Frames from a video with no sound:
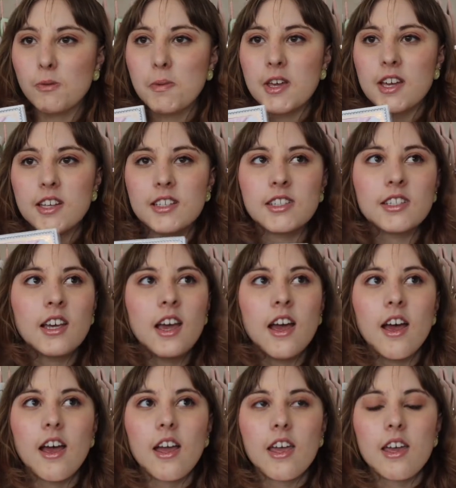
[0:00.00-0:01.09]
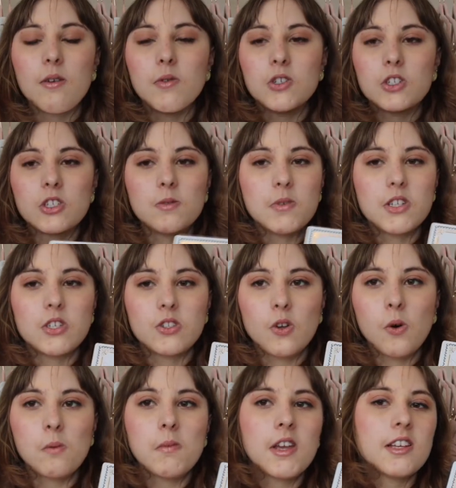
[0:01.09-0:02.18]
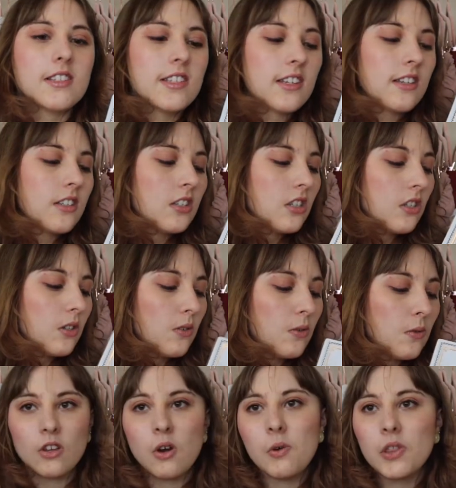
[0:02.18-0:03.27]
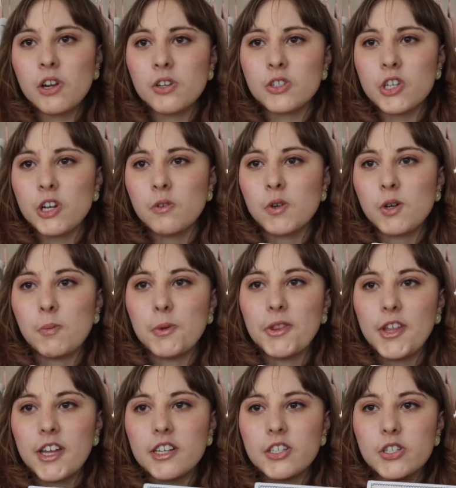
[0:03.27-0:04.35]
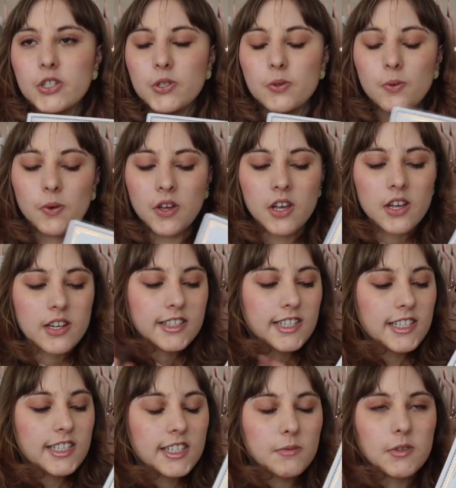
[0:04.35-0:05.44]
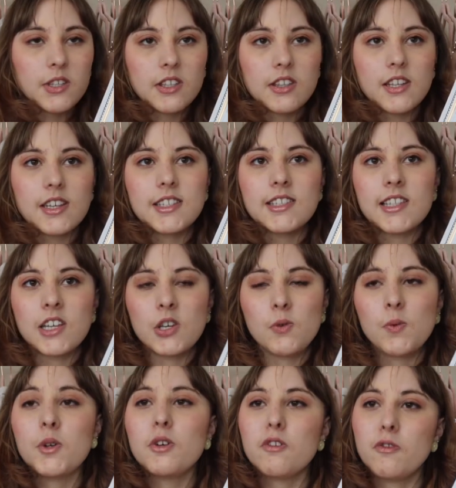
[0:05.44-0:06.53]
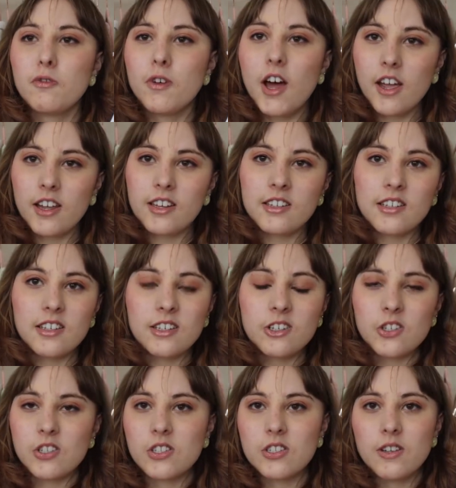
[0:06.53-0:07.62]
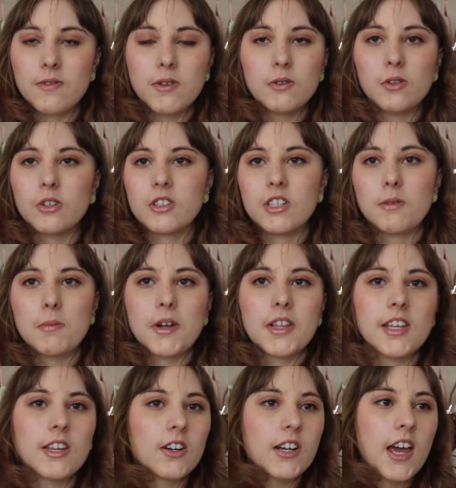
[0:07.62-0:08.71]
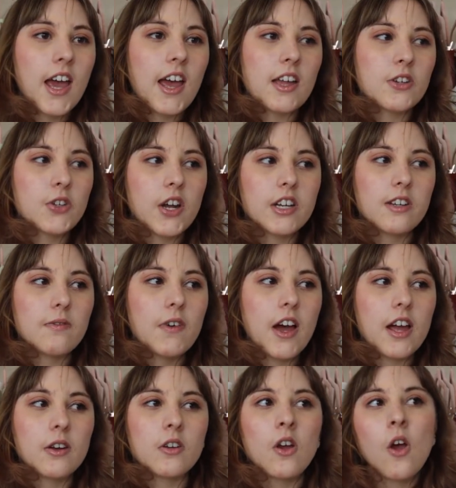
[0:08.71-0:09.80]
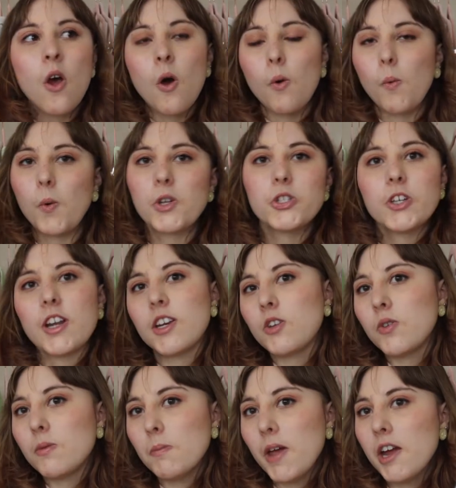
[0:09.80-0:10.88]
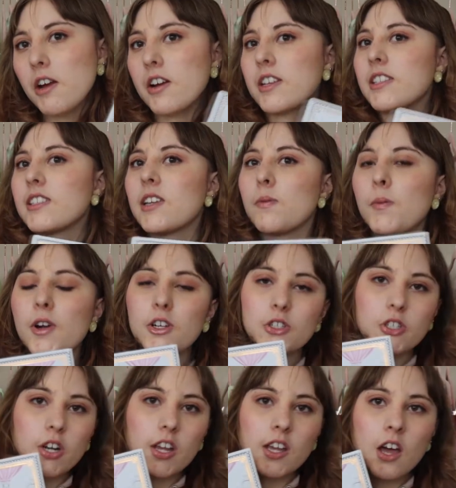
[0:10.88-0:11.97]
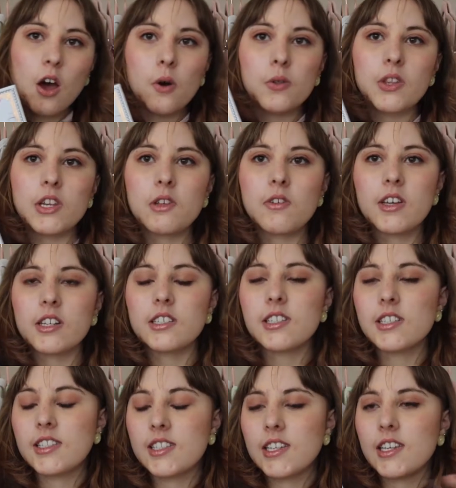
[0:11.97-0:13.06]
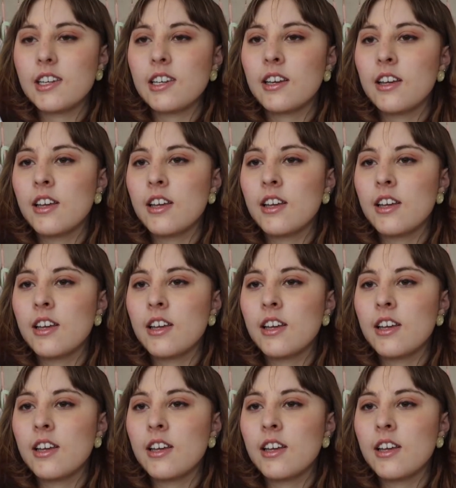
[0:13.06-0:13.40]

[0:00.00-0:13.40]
because it would just be so amazing to go there in general, but then to see some of the things that you wouldn't find, and just if you looked it up on the internet and tried to find what should I do in Paris and where should I go, then you get to see